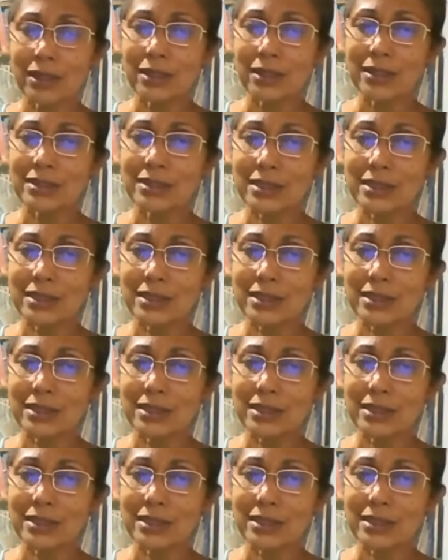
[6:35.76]

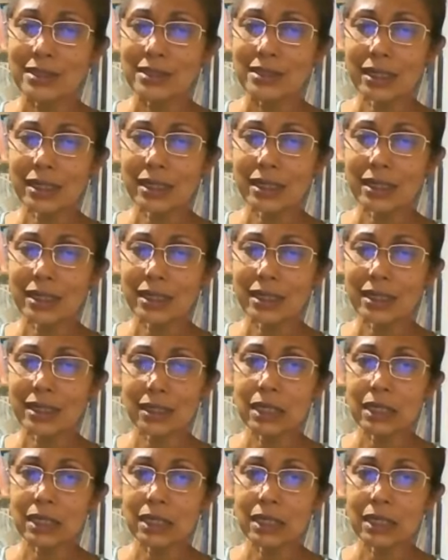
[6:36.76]
Secondly, even after